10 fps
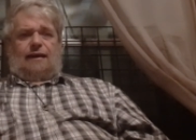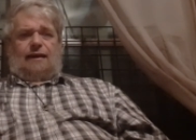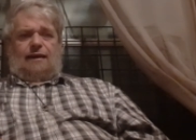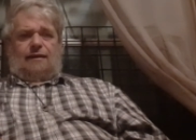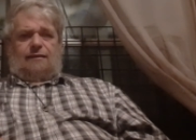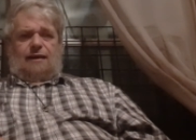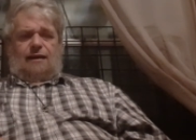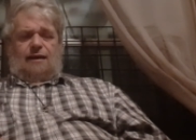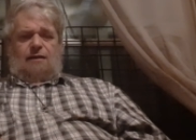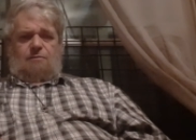And
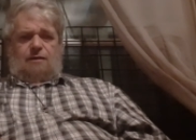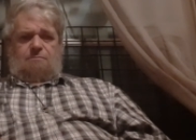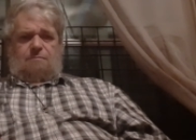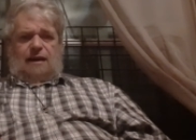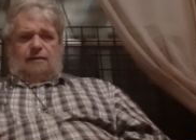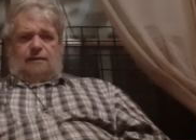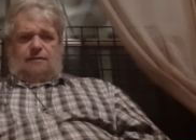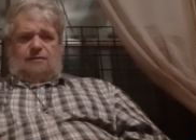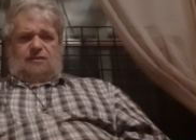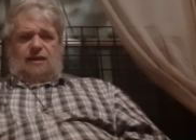I went back
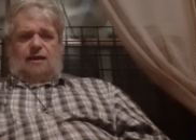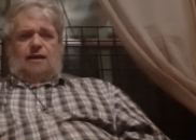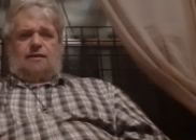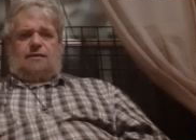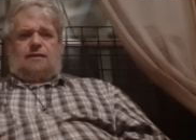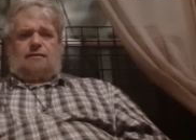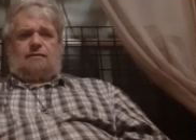inside